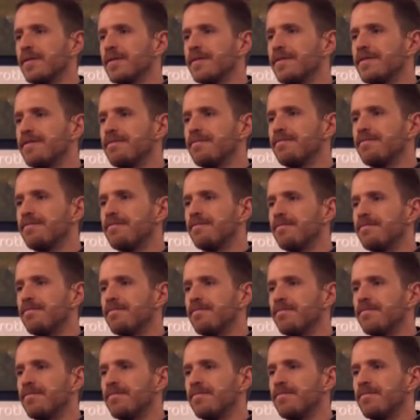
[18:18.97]

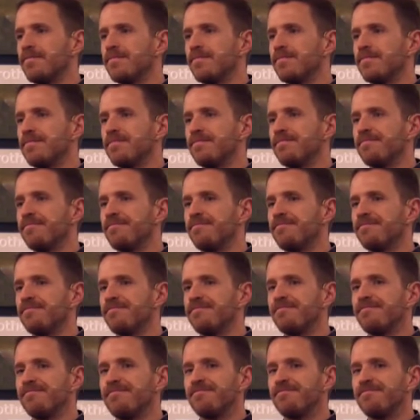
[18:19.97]
No one is speaking in this clip.